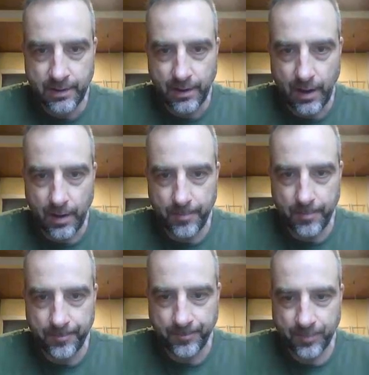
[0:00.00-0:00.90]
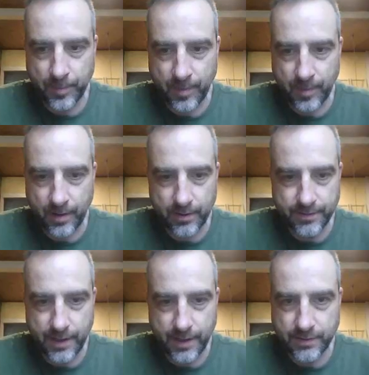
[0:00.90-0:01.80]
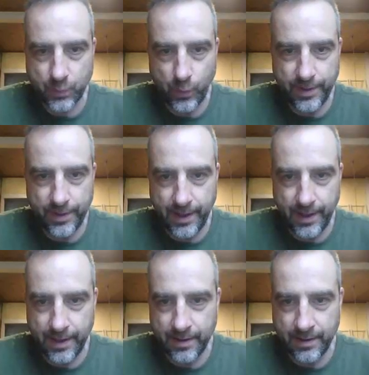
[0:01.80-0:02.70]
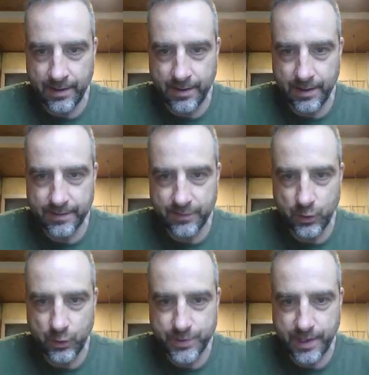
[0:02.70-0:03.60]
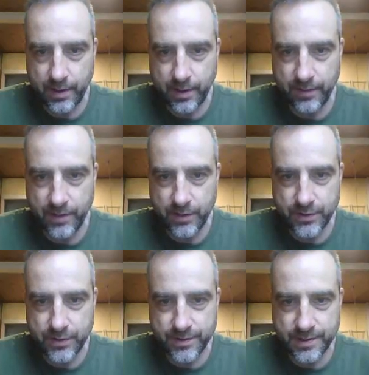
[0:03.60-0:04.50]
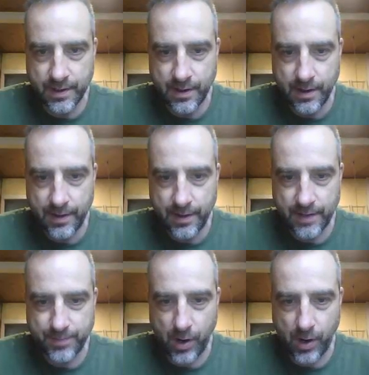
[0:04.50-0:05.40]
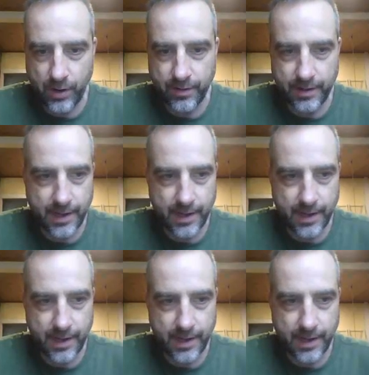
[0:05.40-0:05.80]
because that's within this 2 standard deviations. That's part of the